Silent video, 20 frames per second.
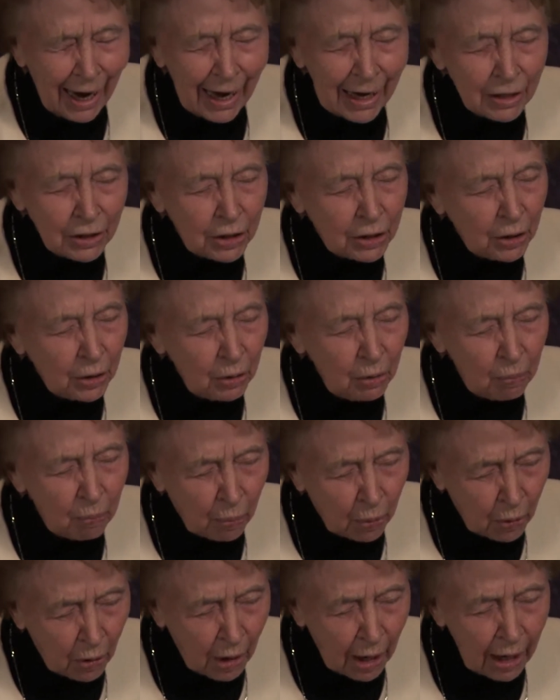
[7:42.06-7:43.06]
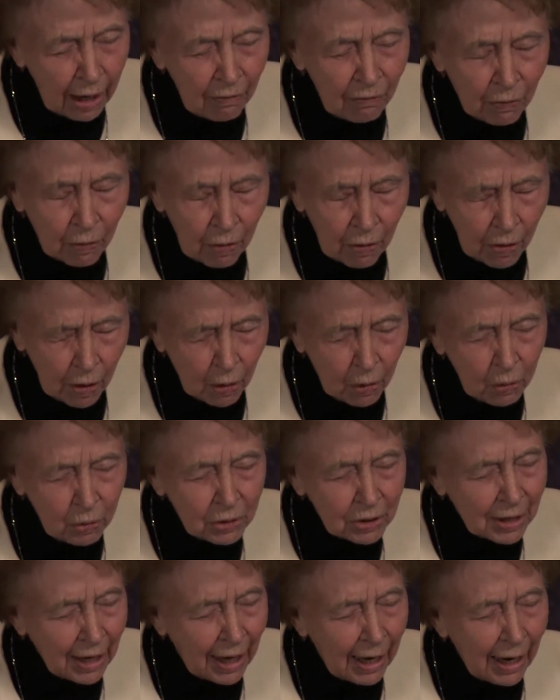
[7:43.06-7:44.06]
and to pray for
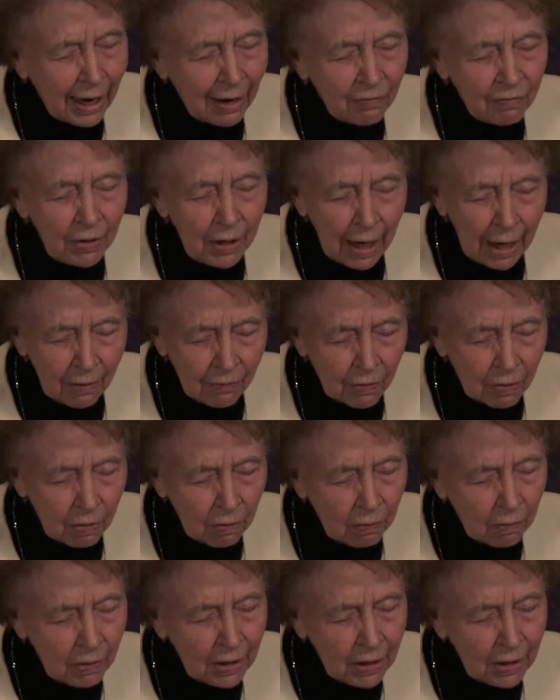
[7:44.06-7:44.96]
those that have never